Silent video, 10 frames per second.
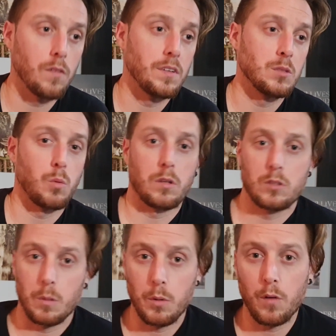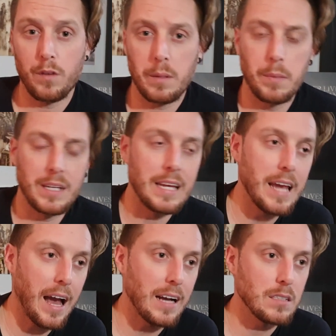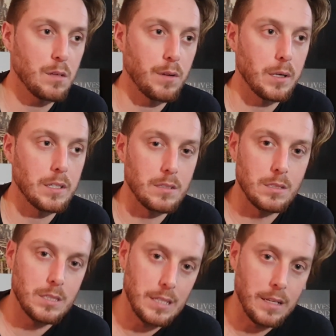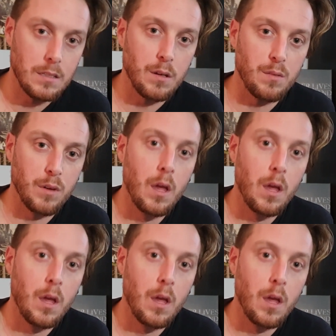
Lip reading: of his works are perfect, but he has a very distinctive,